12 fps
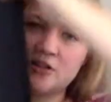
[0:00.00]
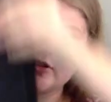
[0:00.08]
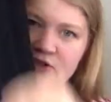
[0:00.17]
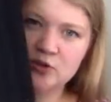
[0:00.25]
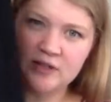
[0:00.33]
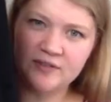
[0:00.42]

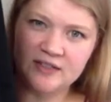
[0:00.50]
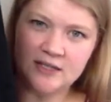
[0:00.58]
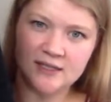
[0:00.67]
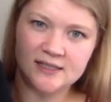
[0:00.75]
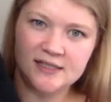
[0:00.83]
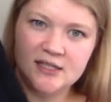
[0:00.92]
sort of a
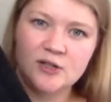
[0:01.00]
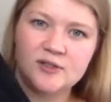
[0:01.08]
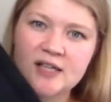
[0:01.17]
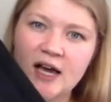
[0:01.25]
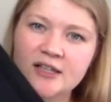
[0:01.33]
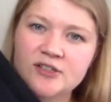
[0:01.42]
tuxedo
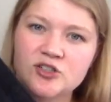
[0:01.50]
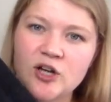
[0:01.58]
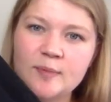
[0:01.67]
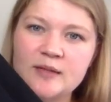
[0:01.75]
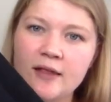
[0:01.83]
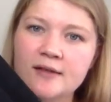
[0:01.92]
side
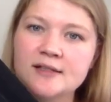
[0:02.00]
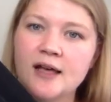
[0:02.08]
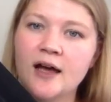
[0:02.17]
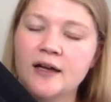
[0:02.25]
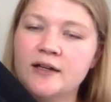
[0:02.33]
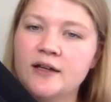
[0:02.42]
stripe down the
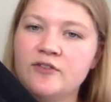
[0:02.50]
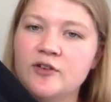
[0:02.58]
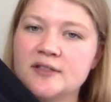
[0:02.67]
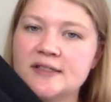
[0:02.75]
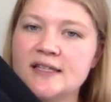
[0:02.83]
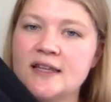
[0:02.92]
side, if you
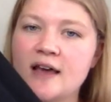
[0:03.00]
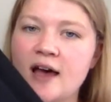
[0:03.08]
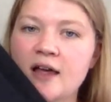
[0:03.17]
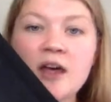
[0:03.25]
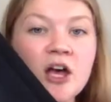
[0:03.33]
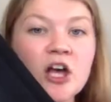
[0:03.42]
can see
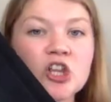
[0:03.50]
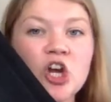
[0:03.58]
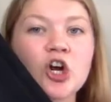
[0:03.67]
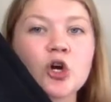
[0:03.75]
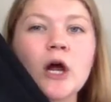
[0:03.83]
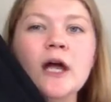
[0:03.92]
that.
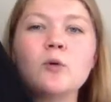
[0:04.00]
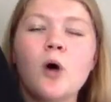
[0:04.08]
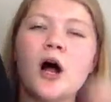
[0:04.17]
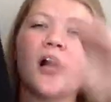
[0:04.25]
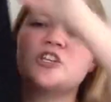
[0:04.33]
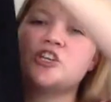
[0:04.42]
They're a gray
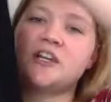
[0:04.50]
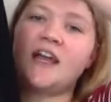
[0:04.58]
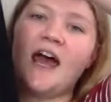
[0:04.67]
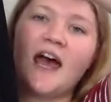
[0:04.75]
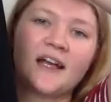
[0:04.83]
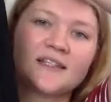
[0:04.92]
wash in
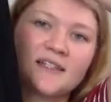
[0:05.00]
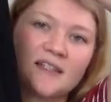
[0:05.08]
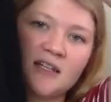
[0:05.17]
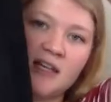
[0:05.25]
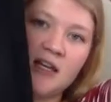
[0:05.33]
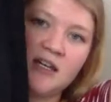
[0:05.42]

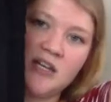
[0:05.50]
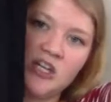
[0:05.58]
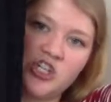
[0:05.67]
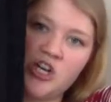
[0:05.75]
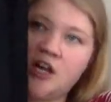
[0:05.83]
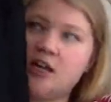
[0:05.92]
excellent
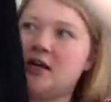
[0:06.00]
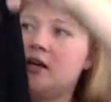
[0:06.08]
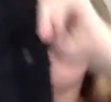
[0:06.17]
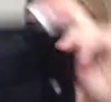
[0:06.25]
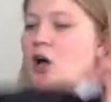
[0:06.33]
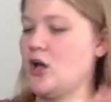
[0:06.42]
condition.
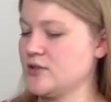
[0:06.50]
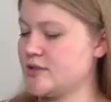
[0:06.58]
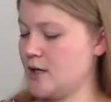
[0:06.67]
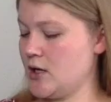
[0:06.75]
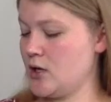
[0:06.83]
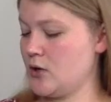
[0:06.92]

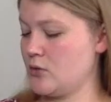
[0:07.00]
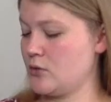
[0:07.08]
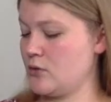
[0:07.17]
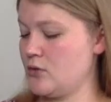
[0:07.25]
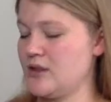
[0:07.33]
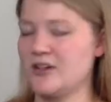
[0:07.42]
Also,
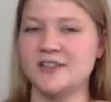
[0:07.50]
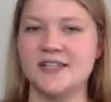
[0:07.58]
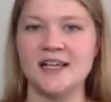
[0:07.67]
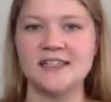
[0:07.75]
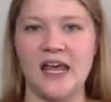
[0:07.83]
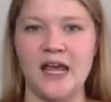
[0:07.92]
they're a
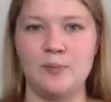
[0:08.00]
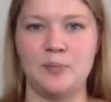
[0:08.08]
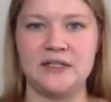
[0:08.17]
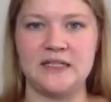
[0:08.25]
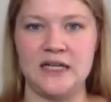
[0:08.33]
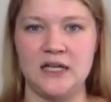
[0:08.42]
size 8
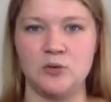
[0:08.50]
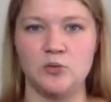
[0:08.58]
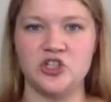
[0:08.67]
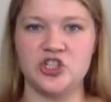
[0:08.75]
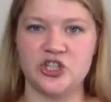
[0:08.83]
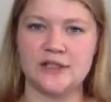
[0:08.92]
petite,
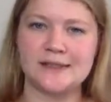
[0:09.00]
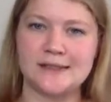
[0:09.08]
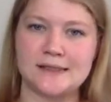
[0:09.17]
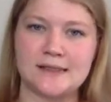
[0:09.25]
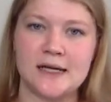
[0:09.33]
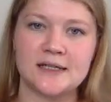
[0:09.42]
which
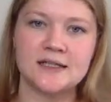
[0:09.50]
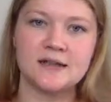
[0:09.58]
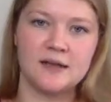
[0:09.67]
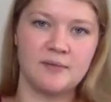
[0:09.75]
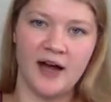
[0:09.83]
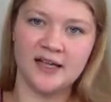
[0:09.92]
is
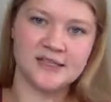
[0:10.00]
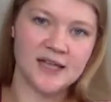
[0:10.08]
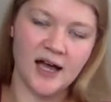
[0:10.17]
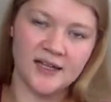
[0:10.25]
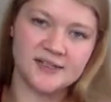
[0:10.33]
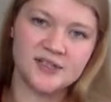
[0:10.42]
technically my
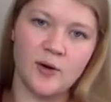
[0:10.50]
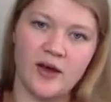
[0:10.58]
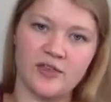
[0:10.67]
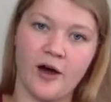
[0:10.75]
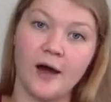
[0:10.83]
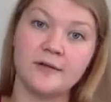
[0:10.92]
size, so I
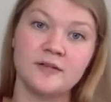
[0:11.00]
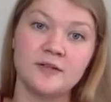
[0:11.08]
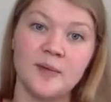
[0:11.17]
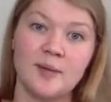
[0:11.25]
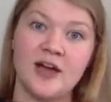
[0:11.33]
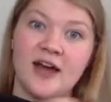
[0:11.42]
thought, oh,
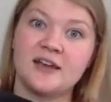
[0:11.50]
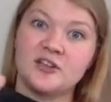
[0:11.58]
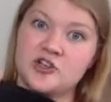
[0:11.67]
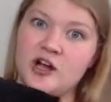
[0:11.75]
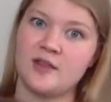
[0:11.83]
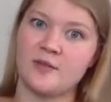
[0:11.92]
maybe I can
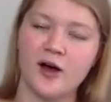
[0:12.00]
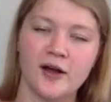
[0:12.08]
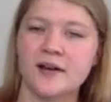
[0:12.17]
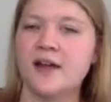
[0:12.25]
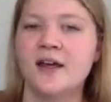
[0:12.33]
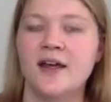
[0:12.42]
try them
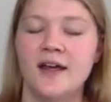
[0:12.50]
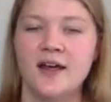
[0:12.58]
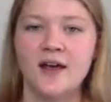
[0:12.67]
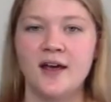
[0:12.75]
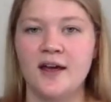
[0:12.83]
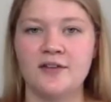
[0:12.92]
on.
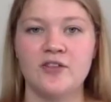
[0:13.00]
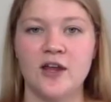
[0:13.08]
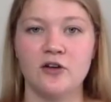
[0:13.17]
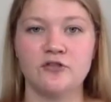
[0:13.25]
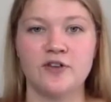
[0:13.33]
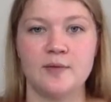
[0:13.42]
And if they
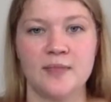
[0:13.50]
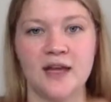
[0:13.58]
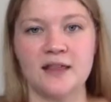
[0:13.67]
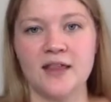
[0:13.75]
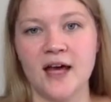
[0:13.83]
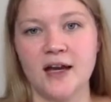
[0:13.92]
don't fit
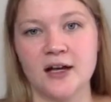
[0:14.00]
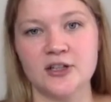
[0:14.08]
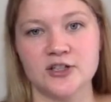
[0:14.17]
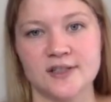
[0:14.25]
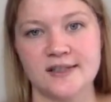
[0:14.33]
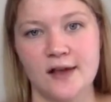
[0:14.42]
me, then I'll
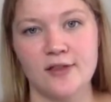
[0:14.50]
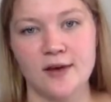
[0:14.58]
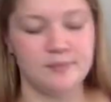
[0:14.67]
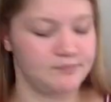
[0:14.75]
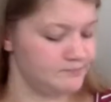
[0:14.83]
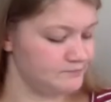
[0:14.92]
just sell
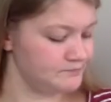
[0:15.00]
them.